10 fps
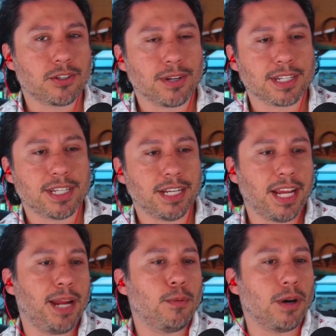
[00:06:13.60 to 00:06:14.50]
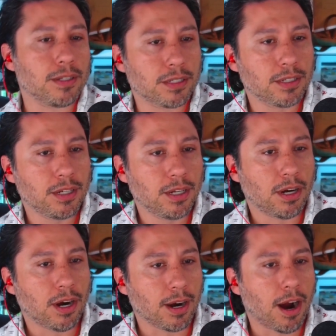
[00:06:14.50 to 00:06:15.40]
extent Ewalt,
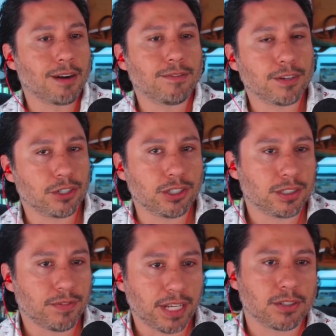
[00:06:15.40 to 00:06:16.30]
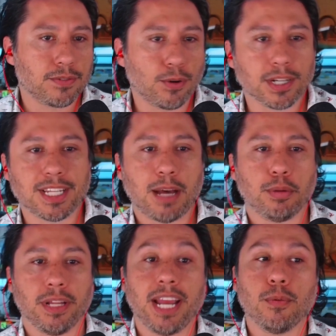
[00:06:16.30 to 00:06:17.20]
are our versions of this. For
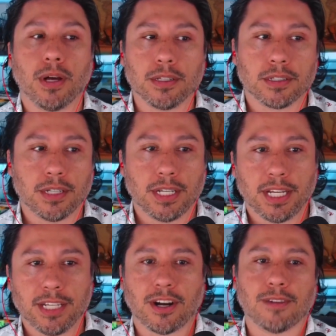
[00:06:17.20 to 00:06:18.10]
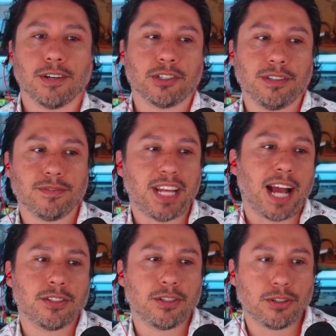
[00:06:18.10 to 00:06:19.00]
example, Ewalt is our version of
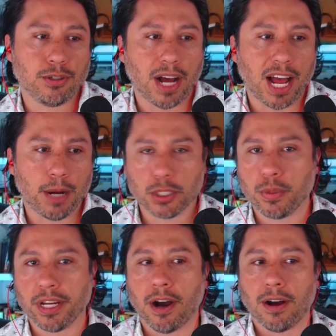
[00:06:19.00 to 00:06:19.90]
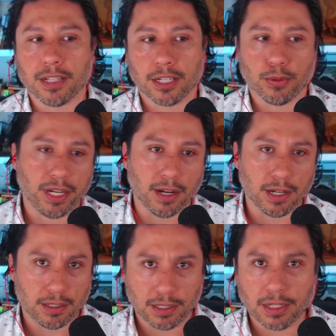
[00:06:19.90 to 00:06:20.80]
taxes are too high, which we all agree on.
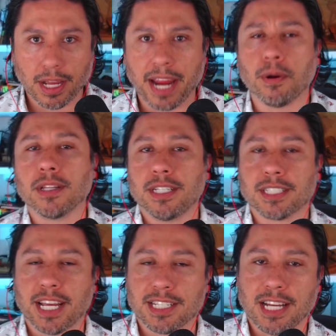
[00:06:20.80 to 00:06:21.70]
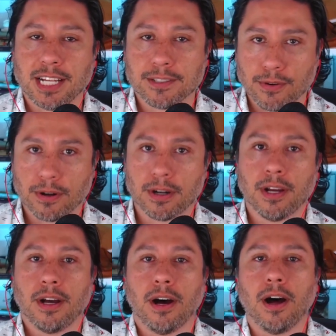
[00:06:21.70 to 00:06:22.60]
AWOLT in this case stands for
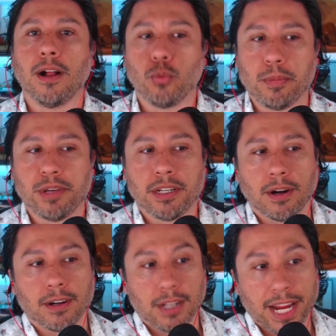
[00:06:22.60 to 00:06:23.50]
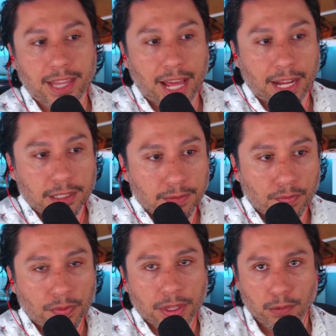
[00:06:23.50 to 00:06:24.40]
all women are like that,
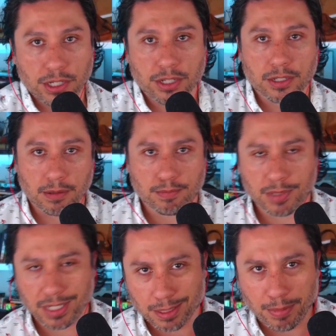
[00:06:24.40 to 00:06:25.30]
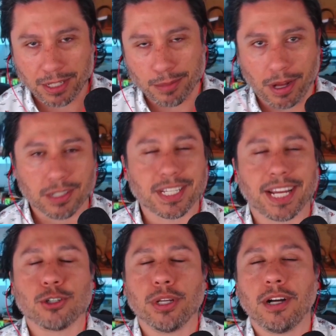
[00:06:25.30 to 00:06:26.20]
which is it's a mental model. It's
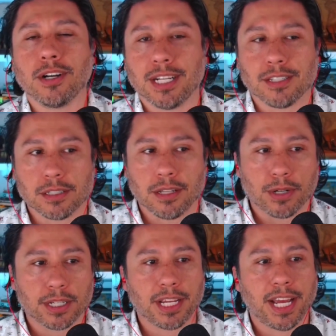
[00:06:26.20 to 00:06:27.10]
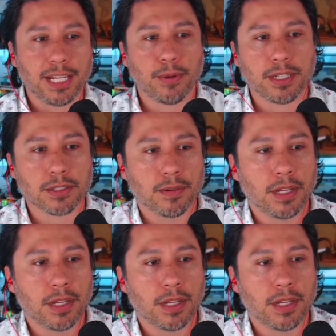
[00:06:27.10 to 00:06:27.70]
like treat all guns as loaded. Anyways,